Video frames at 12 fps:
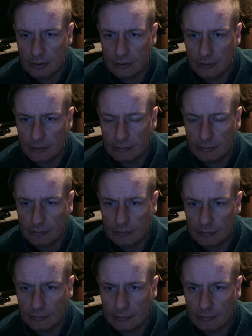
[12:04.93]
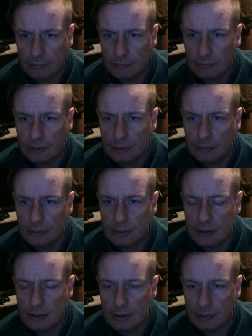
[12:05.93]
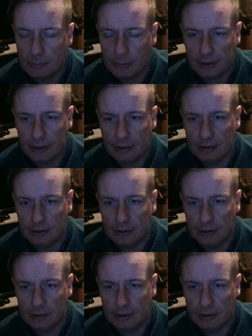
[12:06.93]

of fluids to the brain.